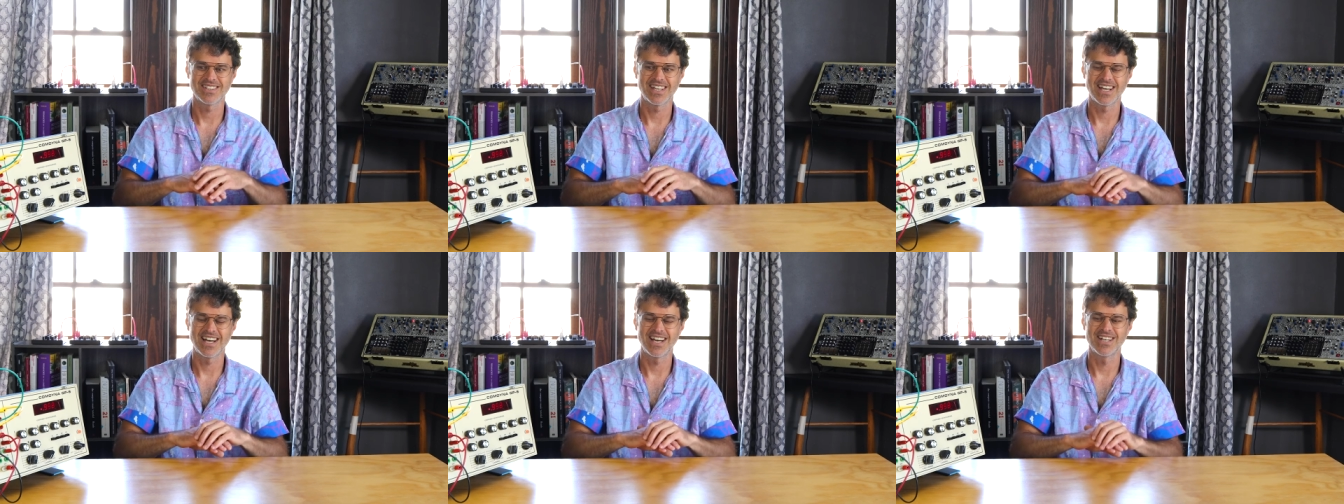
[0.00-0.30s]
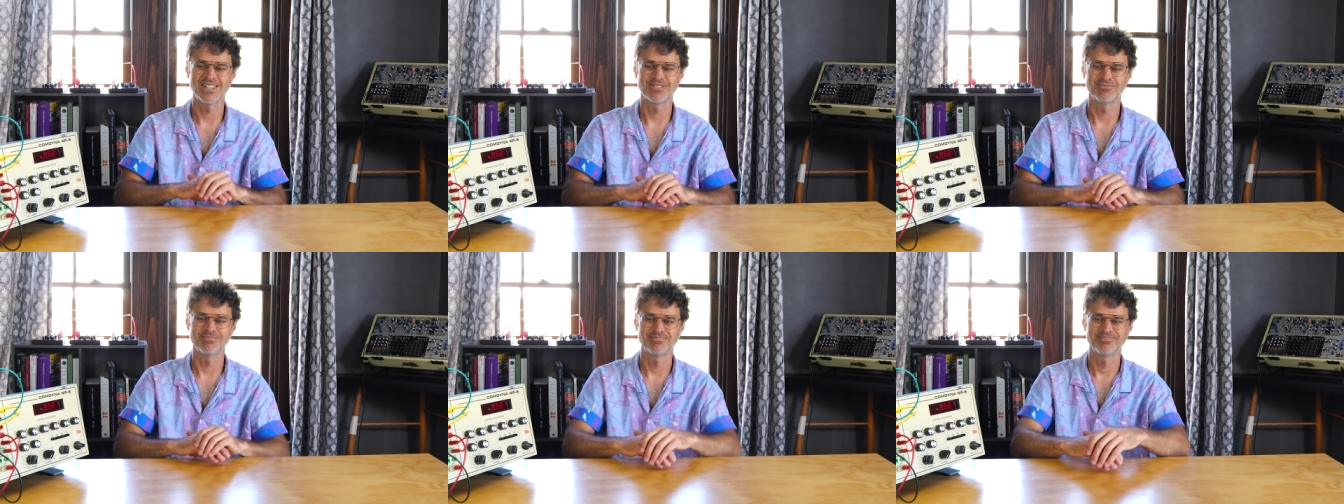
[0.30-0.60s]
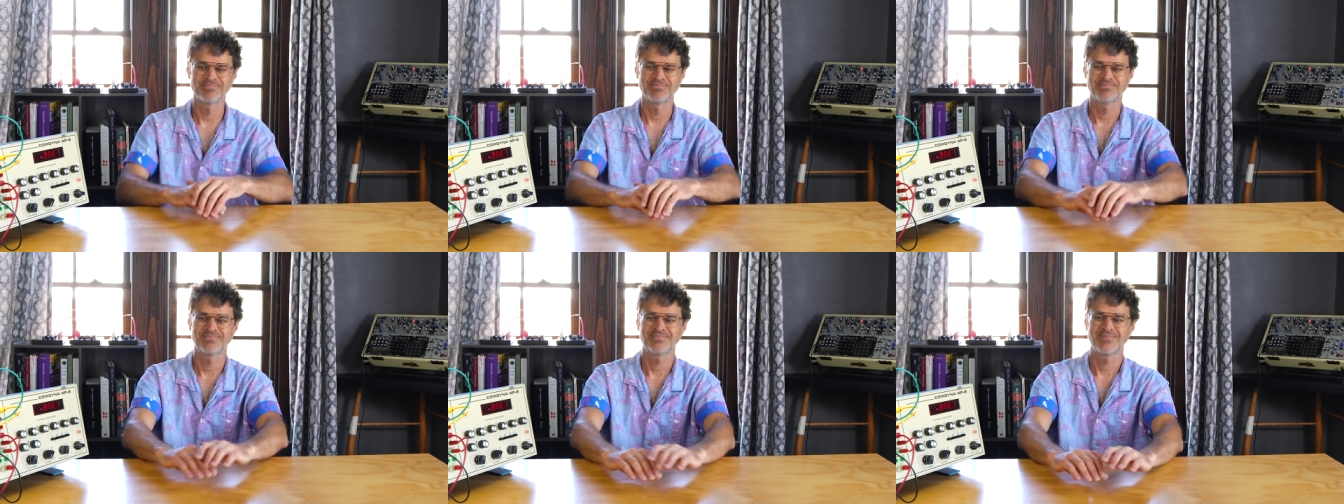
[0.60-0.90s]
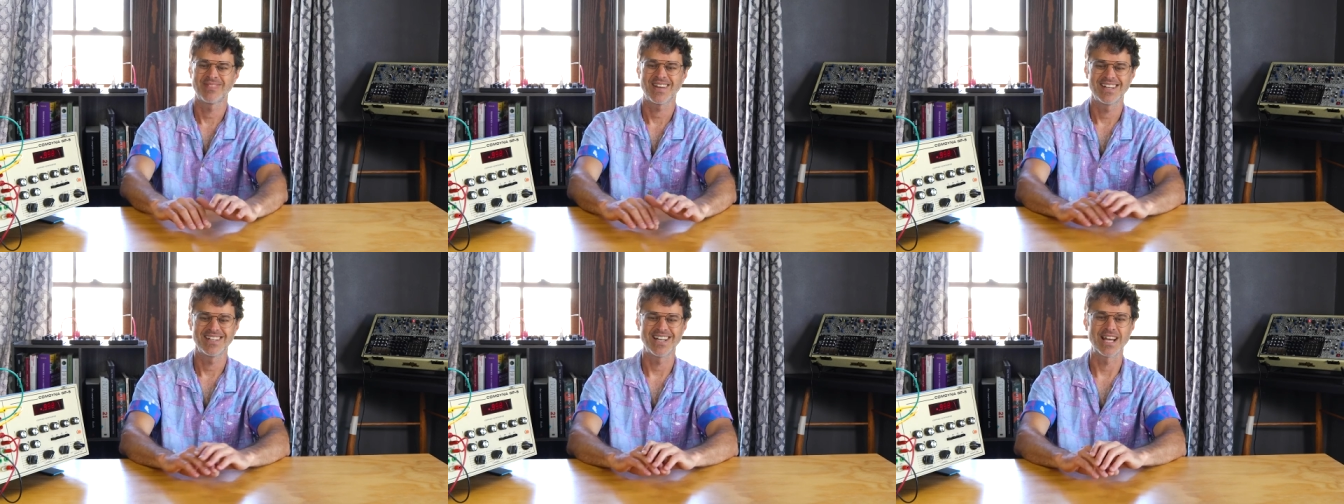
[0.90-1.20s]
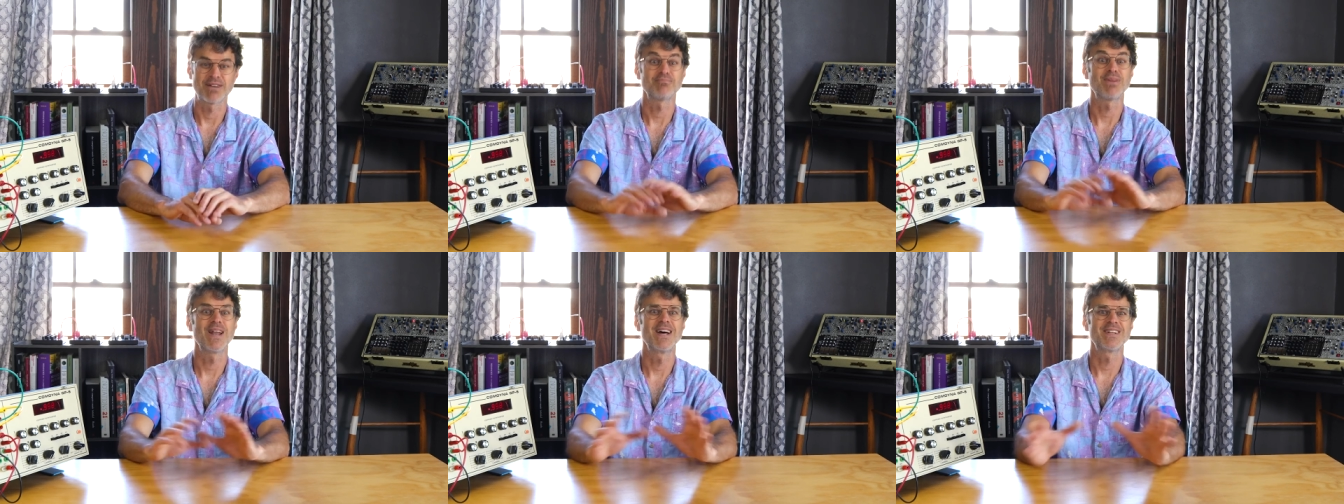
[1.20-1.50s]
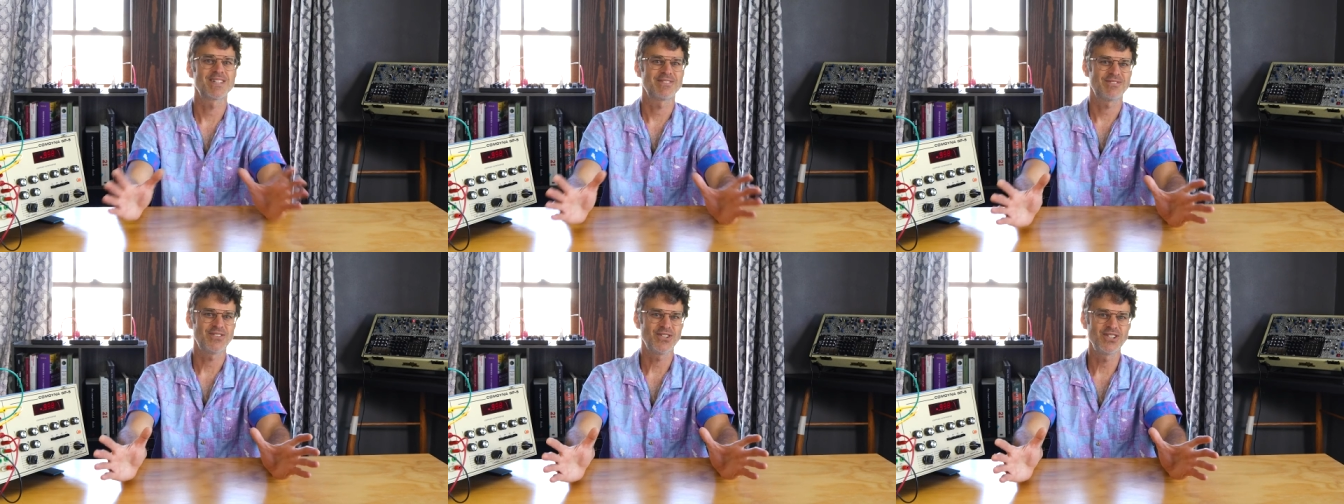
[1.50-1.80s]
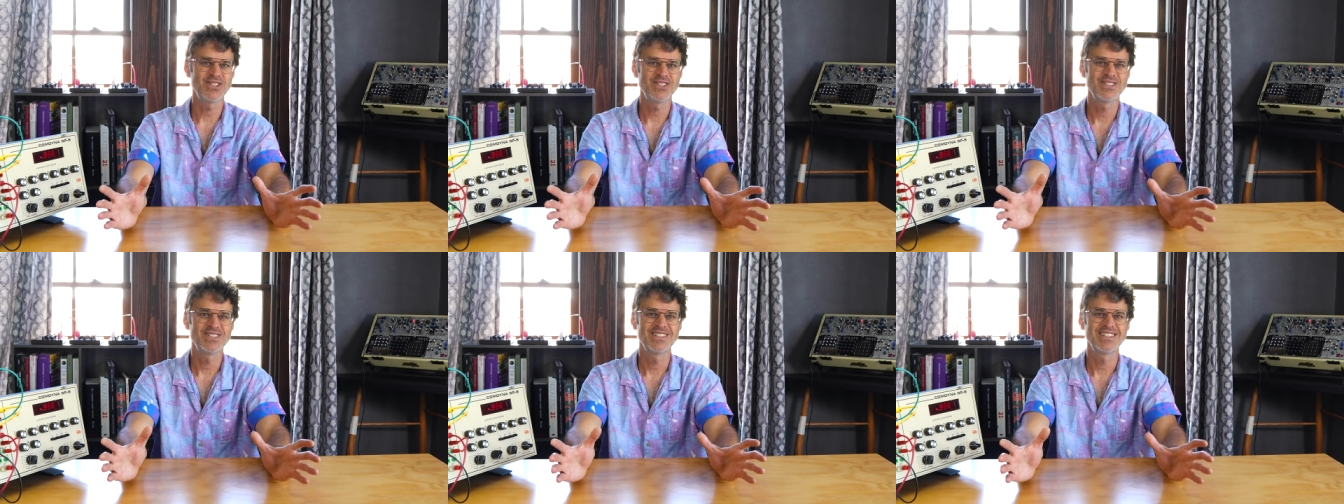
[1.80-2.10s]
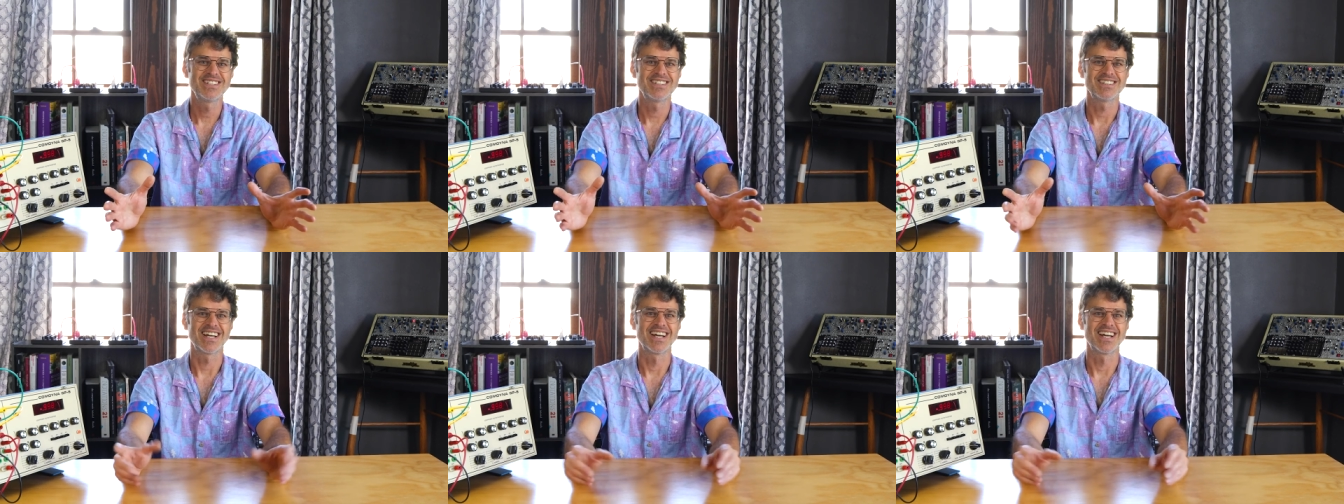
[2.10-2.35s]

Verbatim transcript: um, like plentiful.